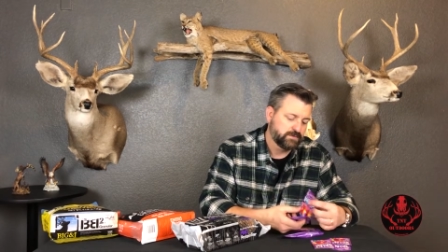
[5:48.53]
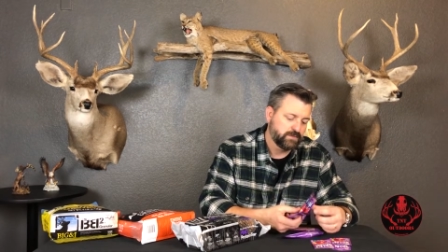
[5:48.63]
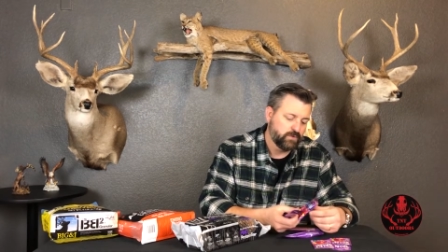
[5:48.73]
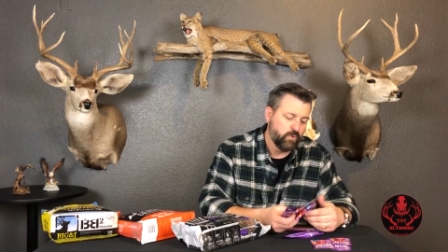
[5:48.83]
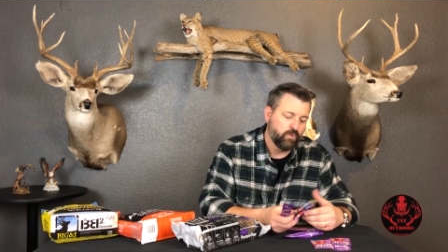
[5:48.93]

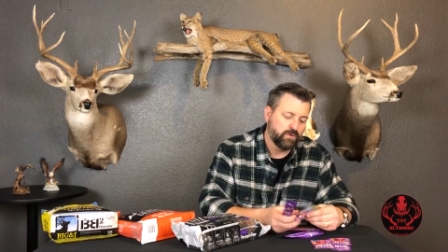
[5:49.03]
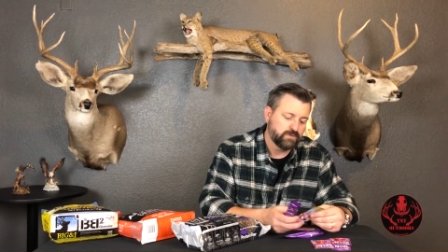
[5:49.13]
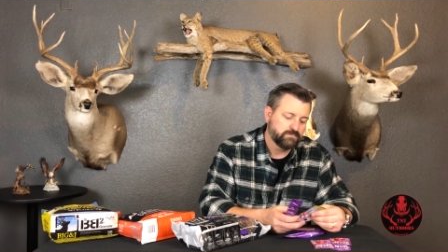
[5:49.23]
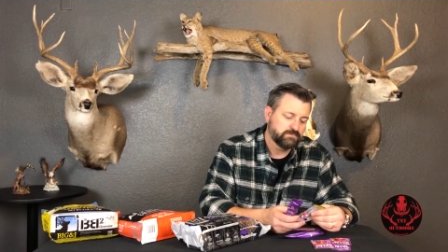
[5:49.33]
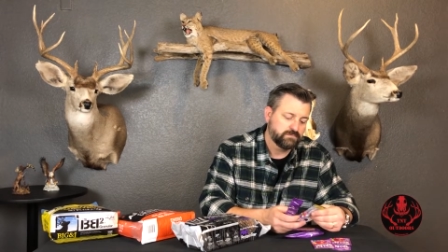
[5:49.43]
corn
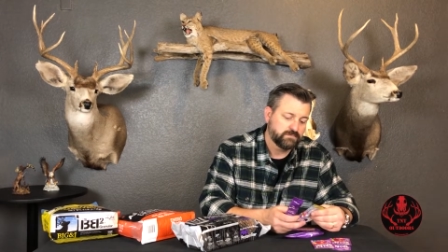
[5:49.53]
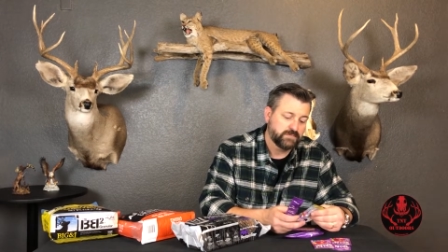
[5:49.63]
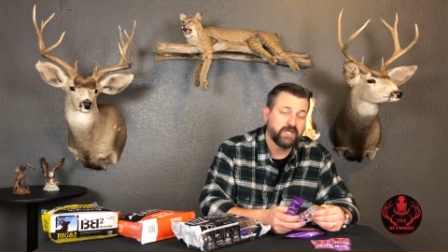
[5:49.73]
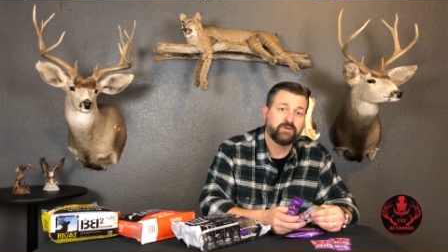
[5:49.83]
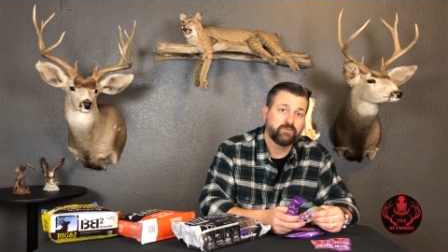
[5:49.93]

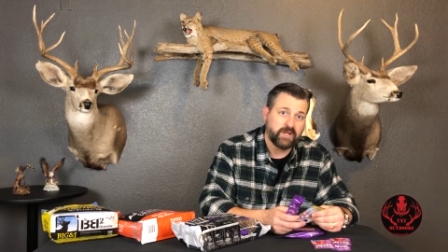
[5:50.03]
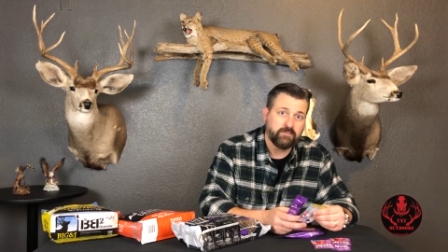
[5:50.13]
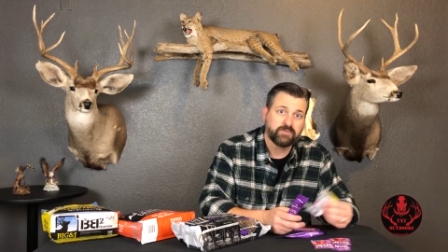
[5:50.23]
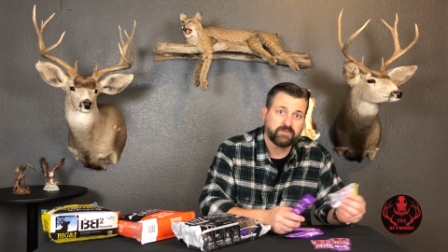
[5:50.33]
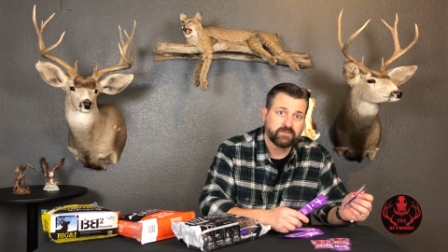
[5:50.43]
and
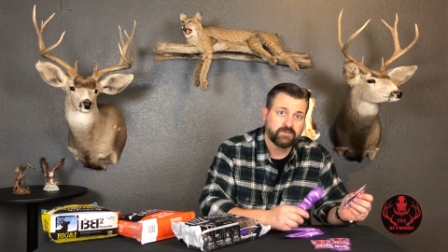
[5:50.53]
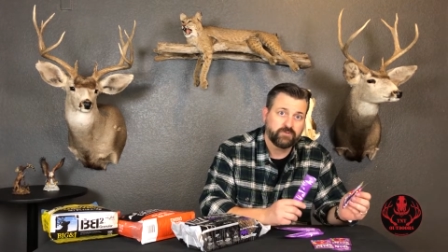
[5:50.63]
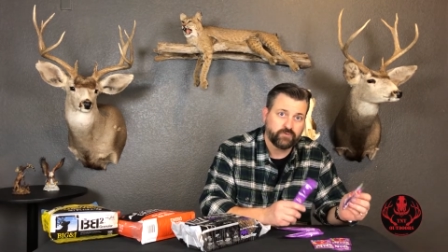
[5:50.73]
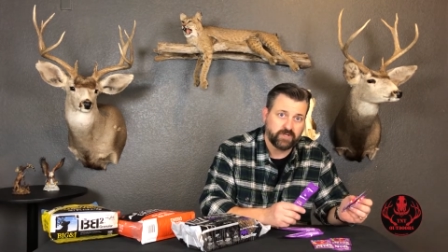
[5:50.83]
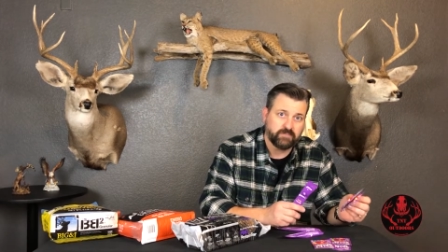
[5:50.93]
grape
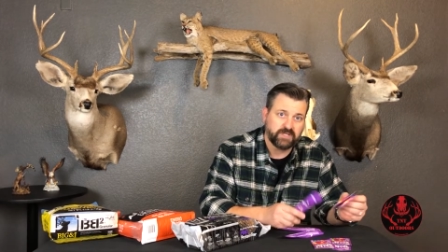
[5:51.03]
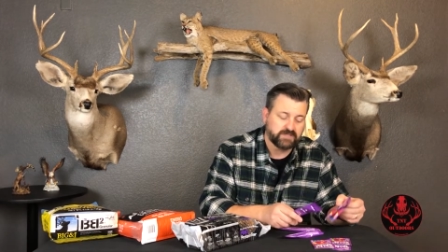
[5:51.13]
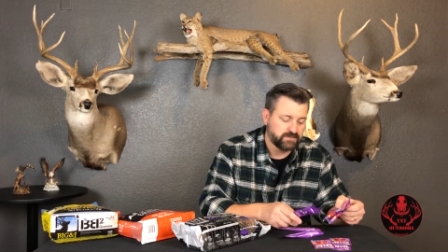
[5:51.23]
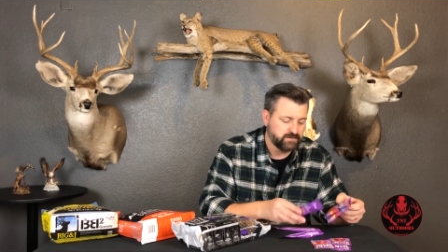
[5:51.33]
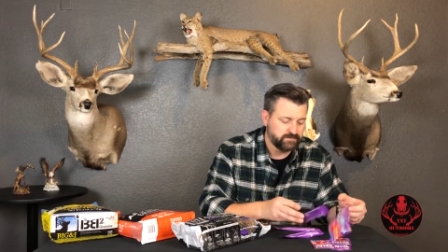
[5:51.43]
drink
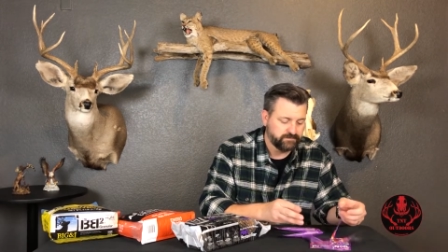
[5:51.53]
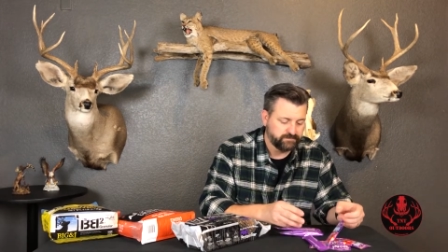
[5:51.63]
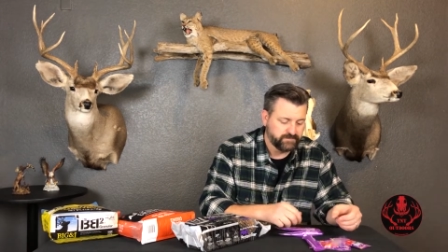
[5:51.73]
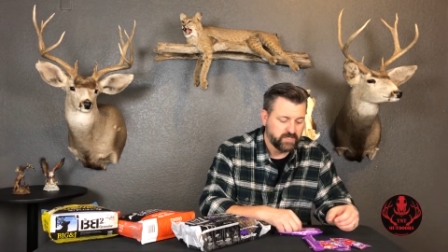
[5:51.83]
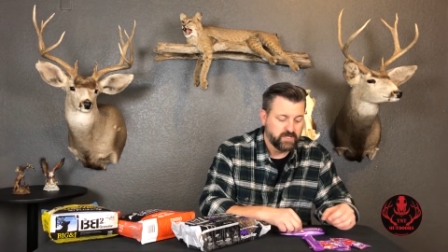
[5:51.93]
mix.
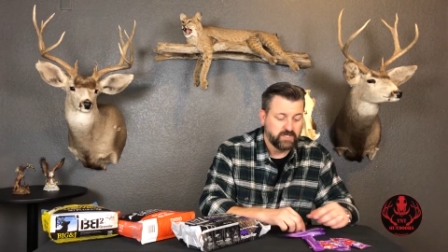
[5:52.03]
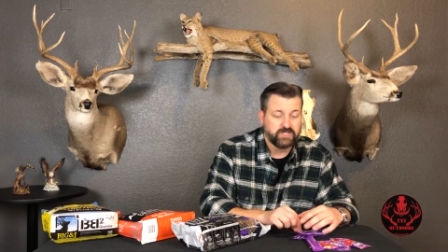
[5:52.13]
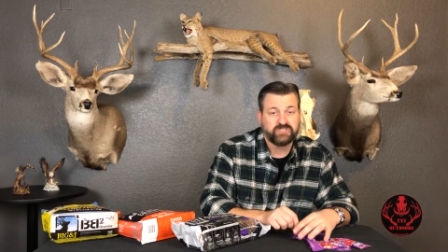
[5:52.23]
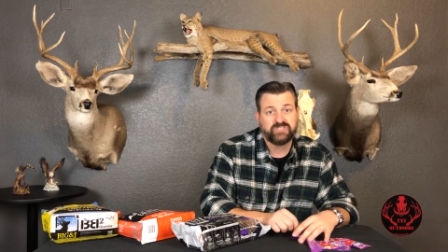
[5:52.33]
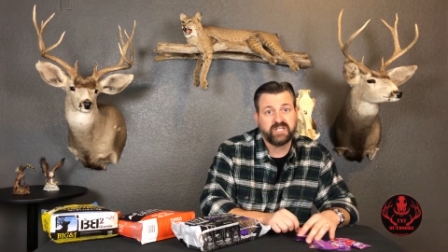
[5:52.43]

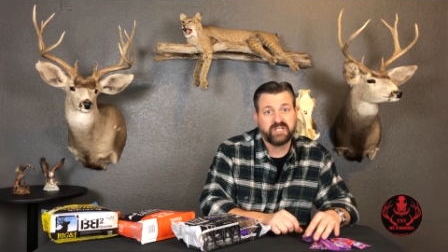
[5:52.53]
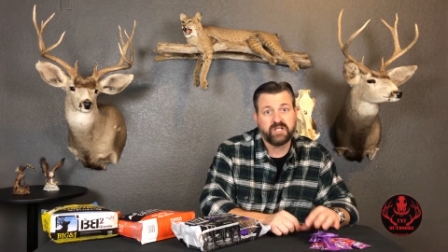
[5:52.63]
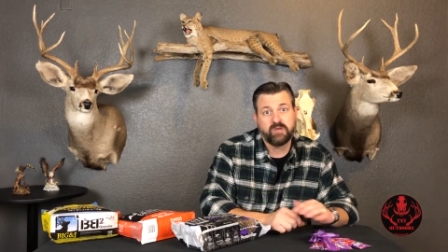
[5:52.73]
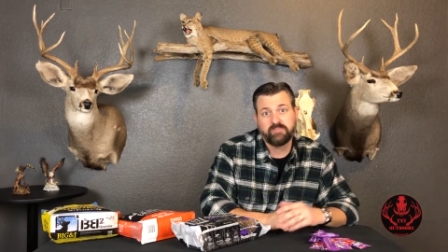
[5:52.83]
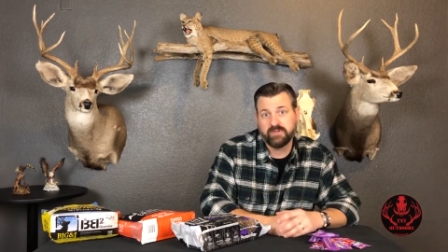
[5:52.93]
Shaken
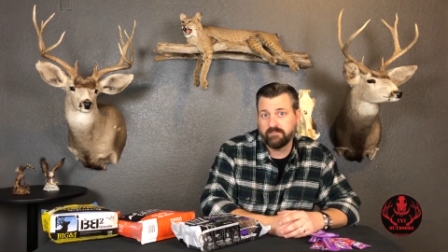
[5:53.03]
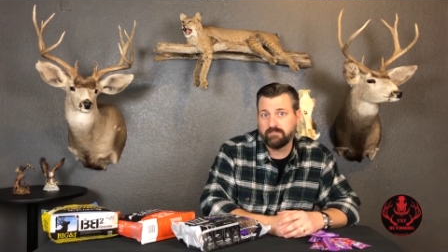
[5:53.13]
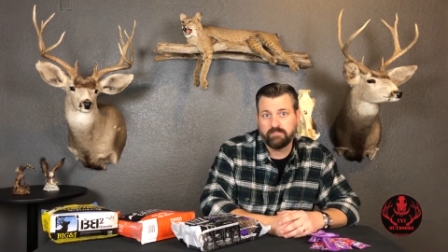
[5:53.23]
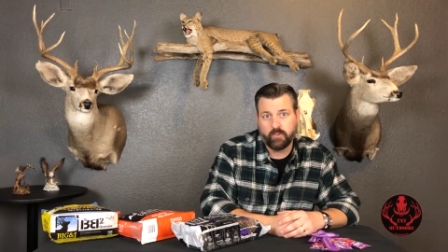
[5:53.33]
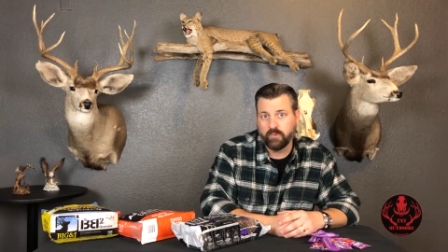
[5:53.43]
up
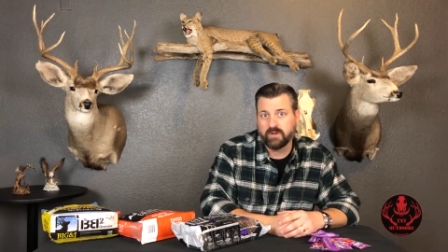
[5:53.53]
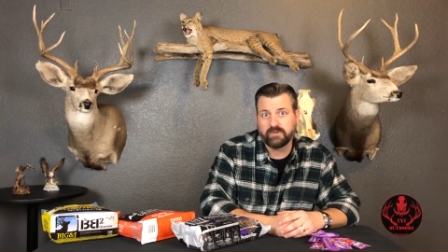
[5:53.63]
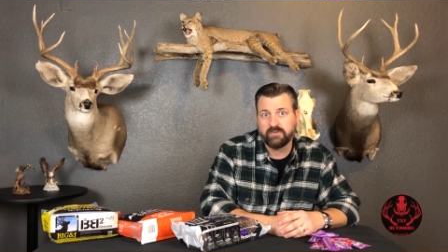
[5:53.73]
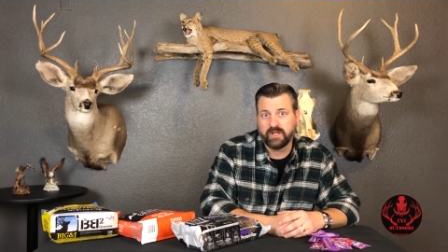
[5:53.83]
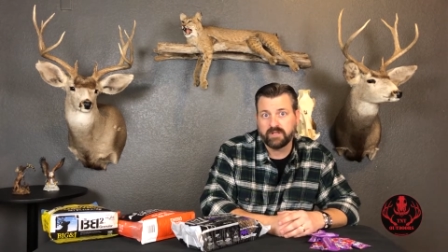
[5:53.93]
and poured on the
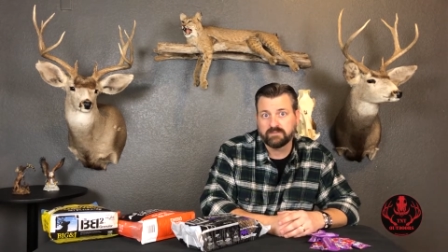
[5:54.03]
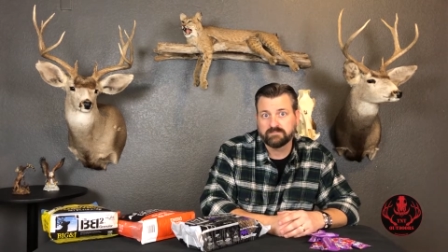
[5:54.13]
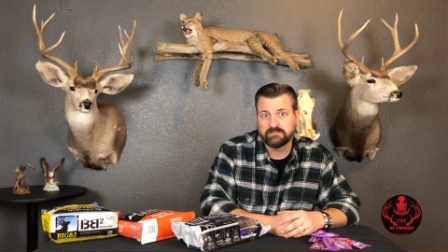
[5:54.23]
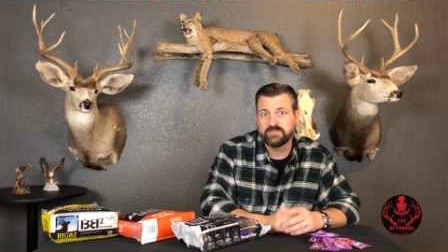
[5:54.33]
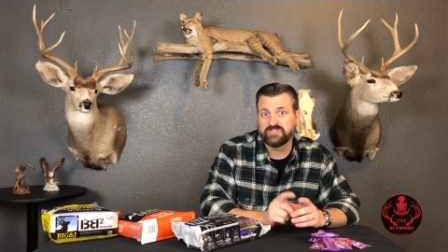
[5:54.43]
ground.
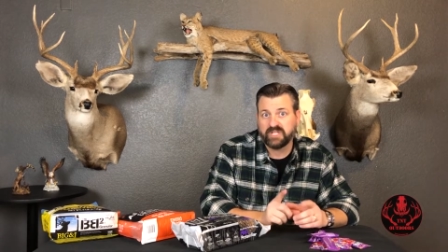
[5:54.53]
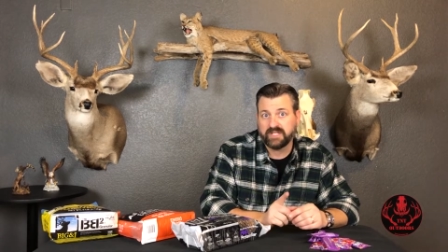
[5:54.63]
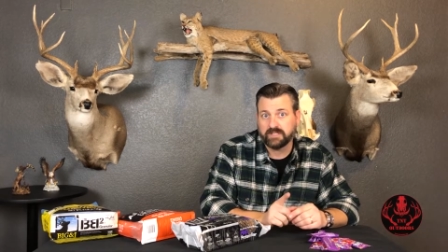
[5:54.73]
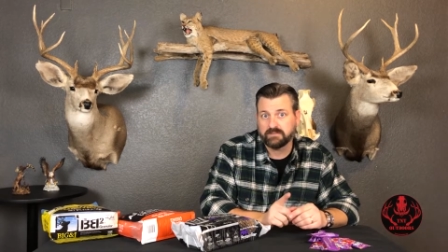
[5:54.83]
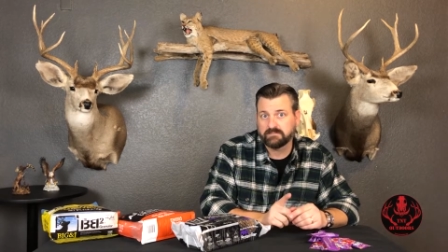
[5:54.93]

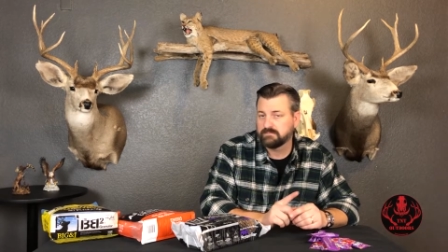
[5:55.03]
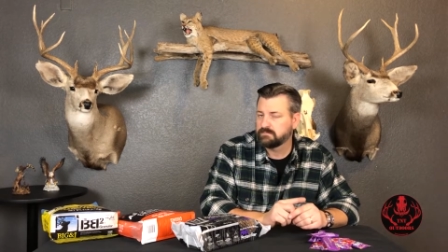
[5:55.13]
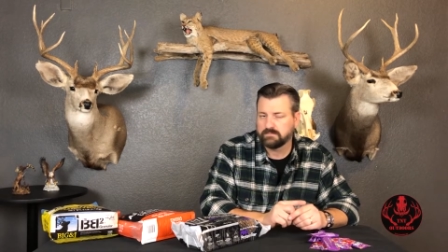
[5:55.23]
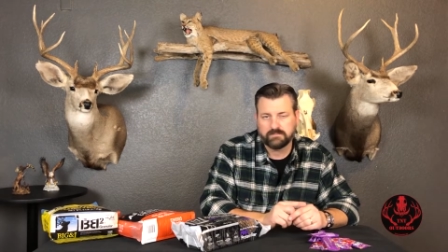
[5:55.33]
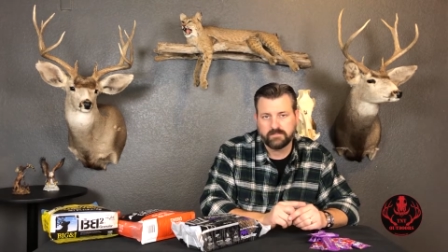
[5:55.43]
Shaken,
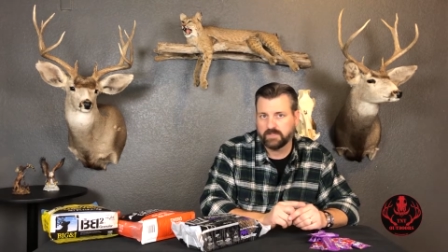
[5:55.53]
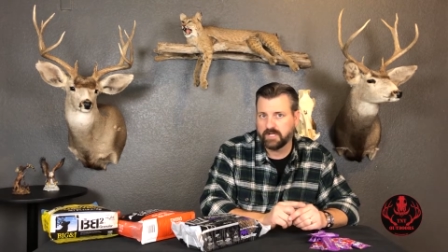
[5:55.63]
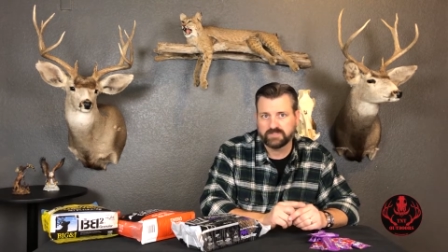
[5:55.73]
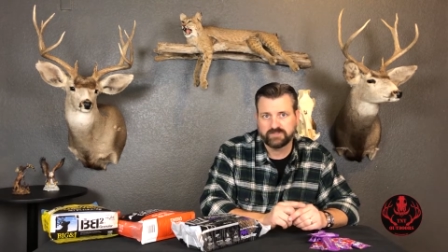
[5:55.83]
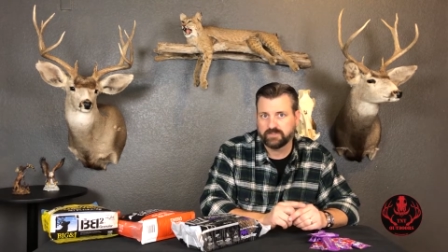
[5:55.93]

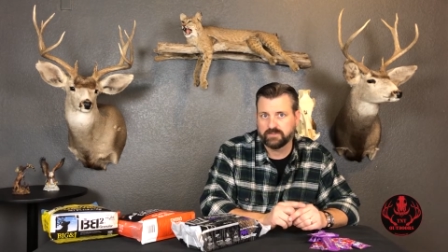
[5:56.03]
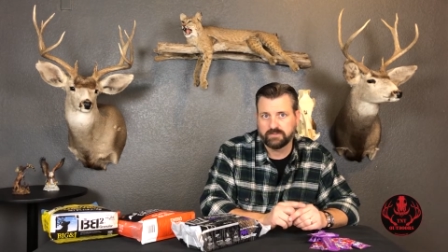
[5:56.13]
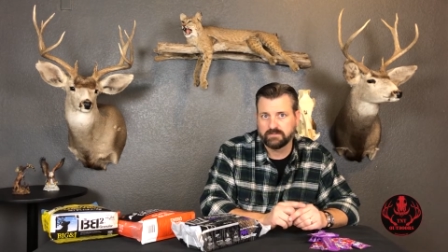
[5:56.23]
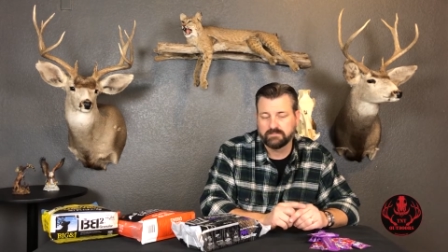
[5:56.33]
not stirred.